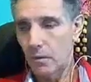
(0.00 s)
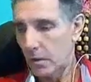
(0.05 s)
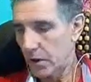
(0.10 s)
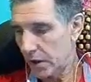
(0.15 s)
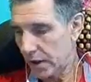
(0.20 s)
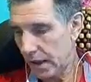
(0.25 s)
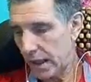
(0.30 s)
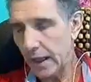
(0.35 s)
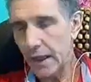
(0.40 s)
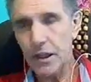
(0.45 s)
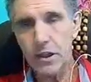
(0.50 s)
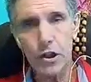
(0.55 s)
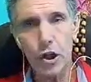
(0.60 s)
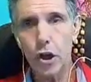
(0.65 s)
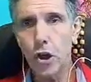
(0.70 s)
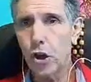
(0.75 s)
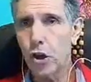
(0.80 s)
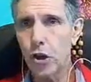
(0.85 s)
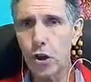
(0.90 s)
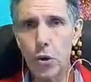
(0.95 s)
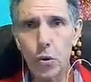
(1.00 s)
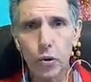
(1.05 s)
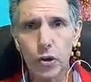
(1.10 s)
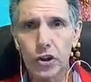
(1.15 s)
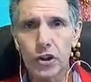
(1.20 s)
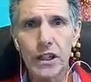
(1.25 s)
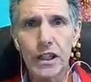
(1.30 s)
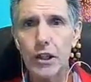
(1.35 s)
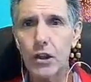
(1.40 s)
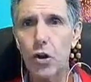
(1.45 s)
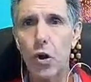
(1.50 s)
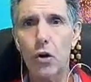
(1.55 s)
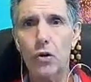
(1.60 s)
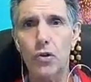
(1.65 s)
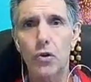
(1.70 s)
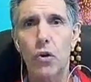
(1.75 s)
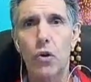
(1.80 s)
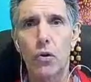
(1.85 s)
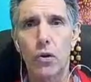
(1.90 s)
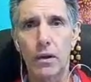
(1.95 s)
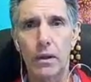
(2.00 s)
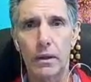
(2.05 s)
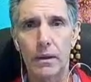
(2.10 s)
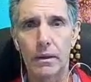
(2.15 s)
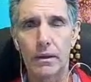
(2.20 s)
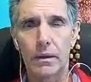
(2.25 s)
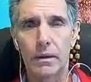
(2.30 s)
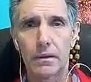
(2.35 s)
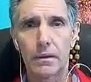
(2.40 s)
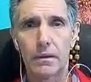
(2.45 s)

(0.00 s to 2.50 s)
Skin is a huge detox organ.